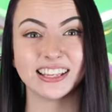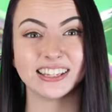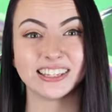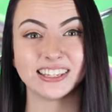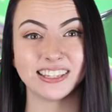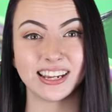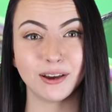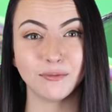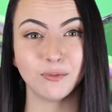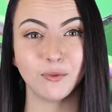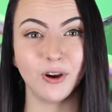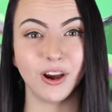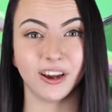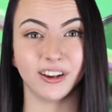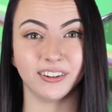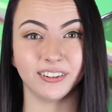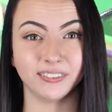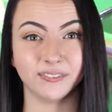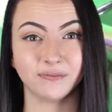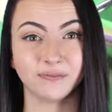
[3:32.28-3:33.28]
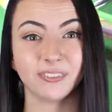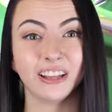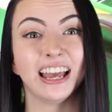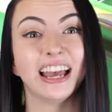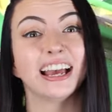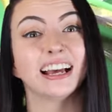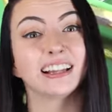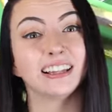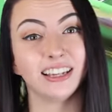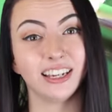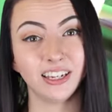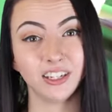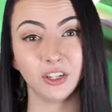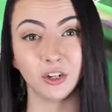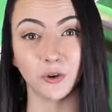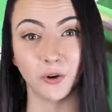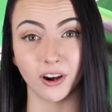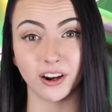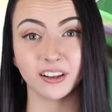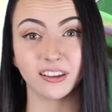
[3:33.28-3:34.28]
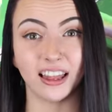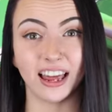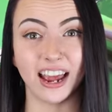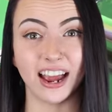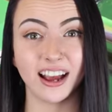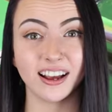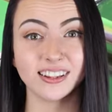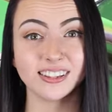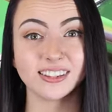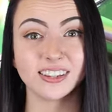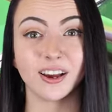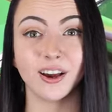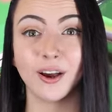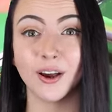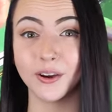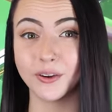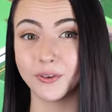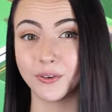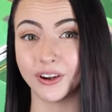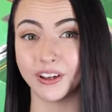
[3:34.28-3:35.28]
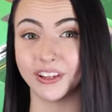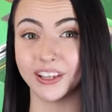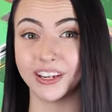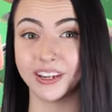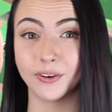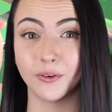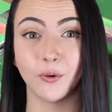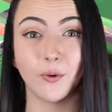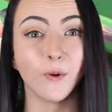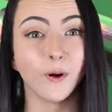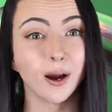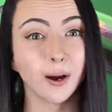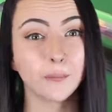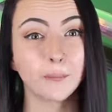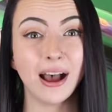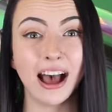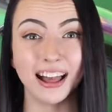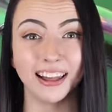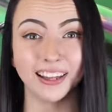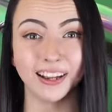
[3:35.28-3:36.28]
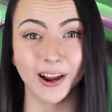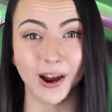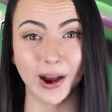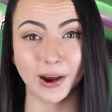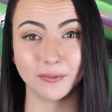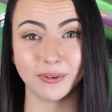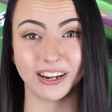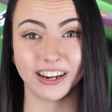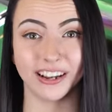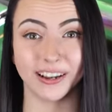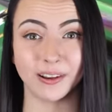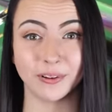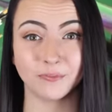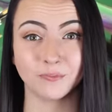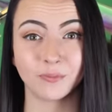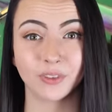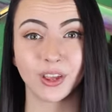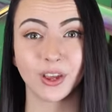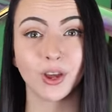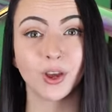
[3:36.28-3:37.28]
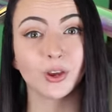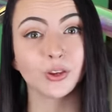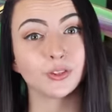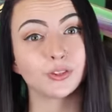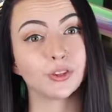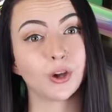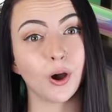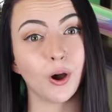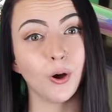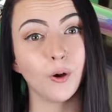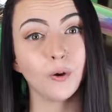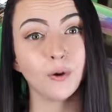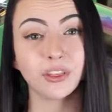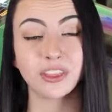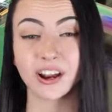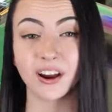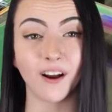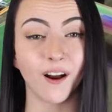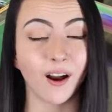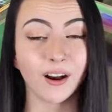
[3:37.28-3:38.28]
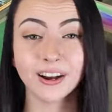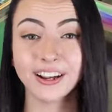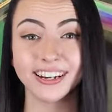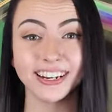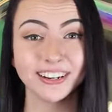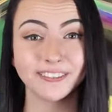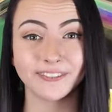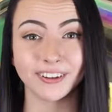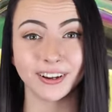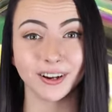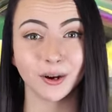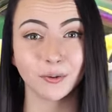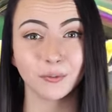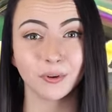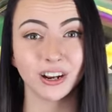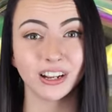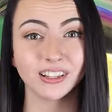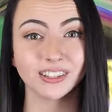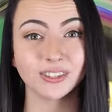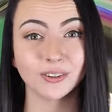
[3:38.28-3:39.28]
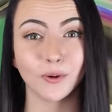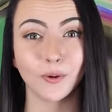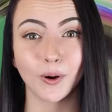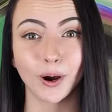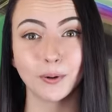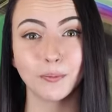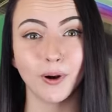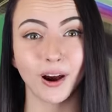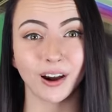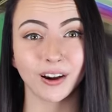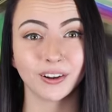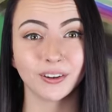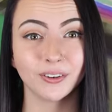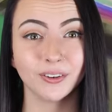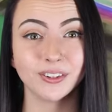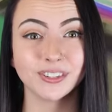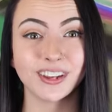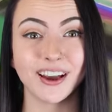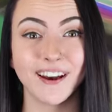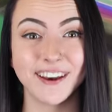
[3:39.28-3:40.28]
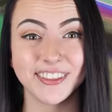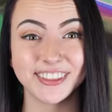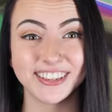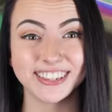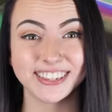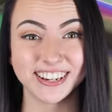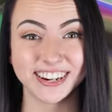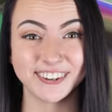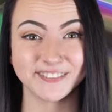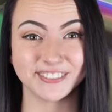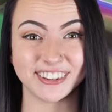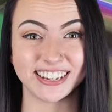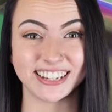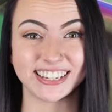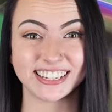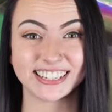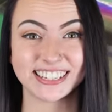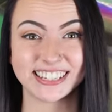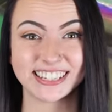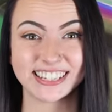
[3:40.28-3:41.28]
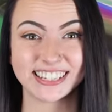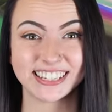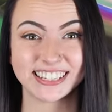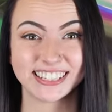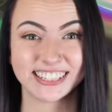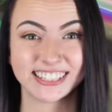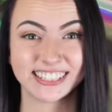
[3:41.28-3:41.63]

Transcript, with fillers: Step 1. Clean your glass, acrylic, or polycarbonate so there aren't any fingerprints or particles on the surface.